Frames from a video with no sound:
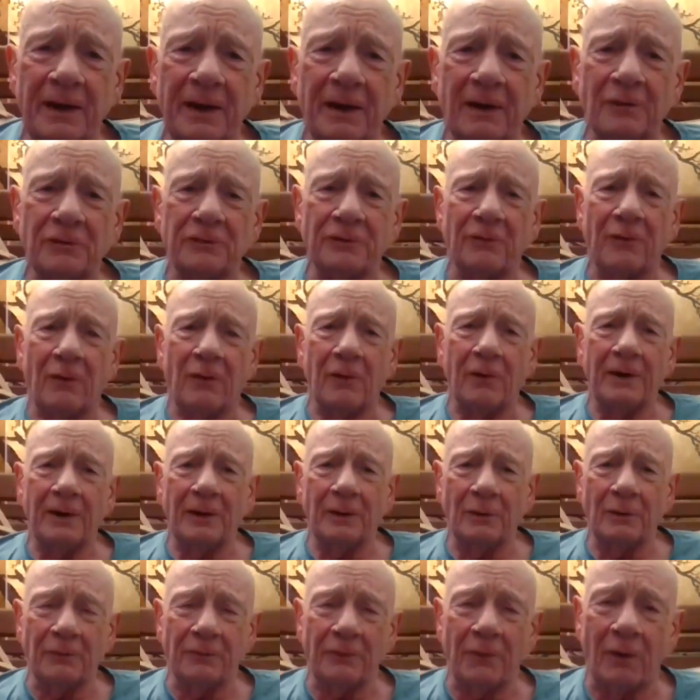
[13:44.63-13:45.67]
theirs
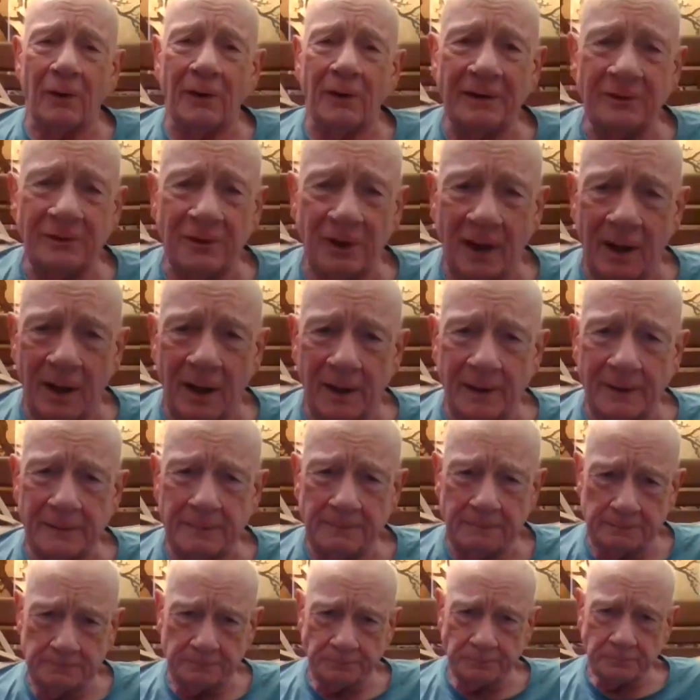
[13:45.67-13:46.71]
who've already
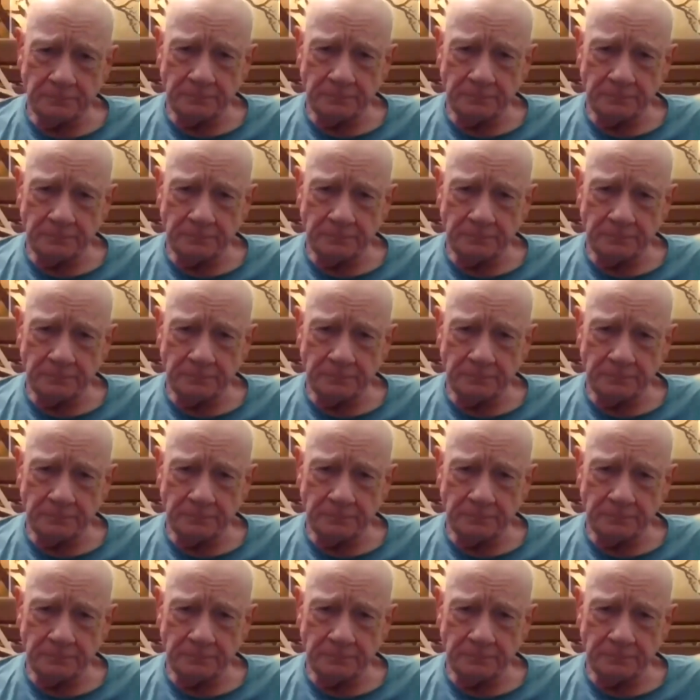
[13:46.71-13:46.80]
died